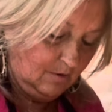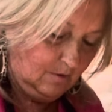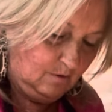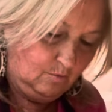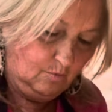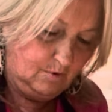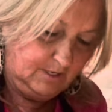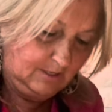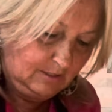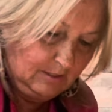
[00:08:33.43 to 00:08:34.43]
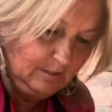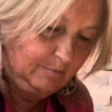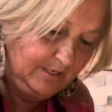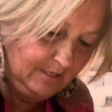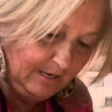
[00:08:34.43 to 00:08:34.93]
You want it to
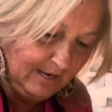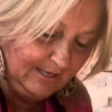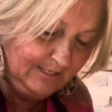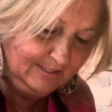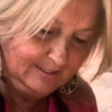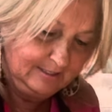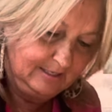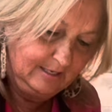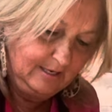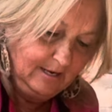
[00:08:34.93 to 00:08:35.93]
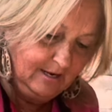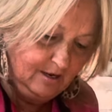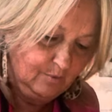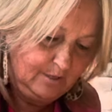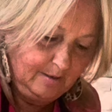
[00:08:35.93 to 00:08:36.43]
be nice.
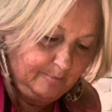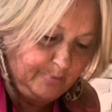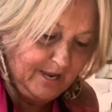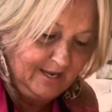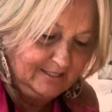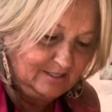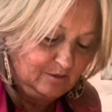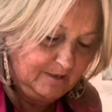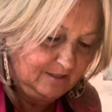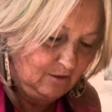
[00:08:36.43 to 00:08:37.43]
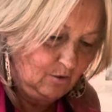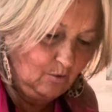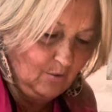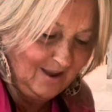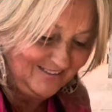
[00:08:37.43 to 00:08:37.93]
And when it bakes, it'll make the
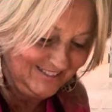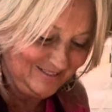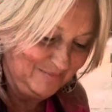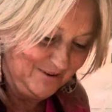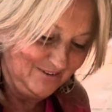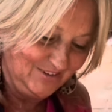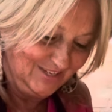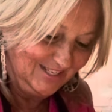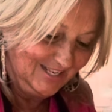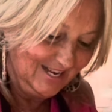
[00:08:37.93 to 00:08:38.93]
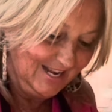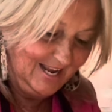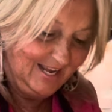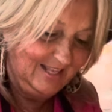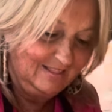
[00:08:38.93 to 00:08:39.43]
whole house smell good.
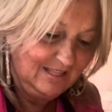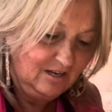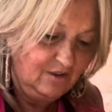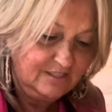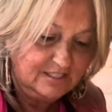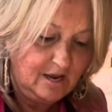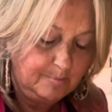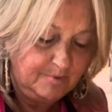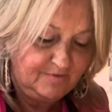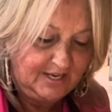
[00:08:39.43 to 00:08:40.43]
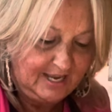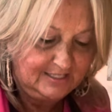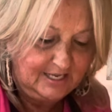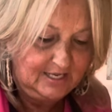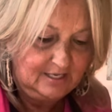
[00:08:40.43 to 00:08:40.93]
And then on the top of it, I
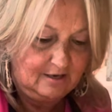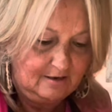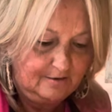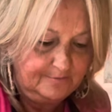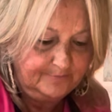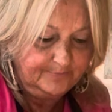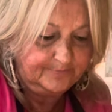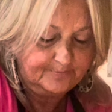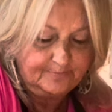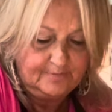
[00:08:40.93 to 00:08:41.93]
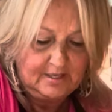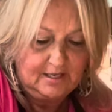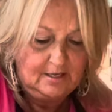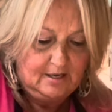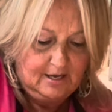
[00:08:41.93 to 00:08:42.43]
take, um,
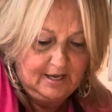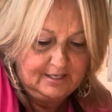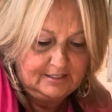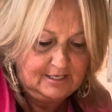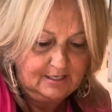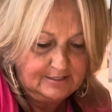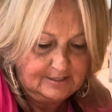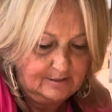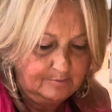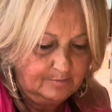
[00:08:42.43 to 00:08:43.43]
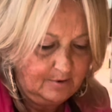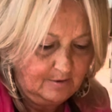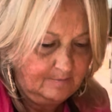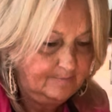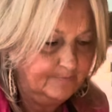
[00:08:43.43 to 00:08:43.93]
I take some
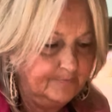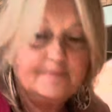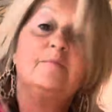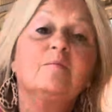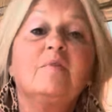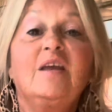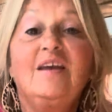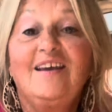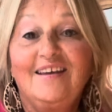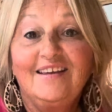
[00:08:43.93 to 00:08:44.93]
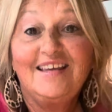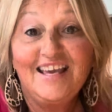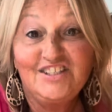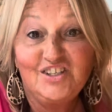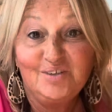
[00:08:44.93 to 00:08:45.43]
um,
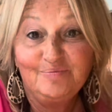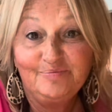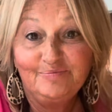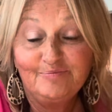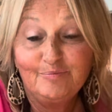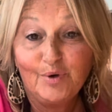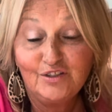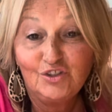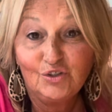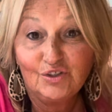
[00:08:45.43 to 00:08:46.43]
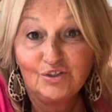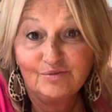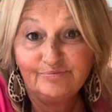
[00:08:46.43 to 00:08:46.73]
ketchup, brown sugar,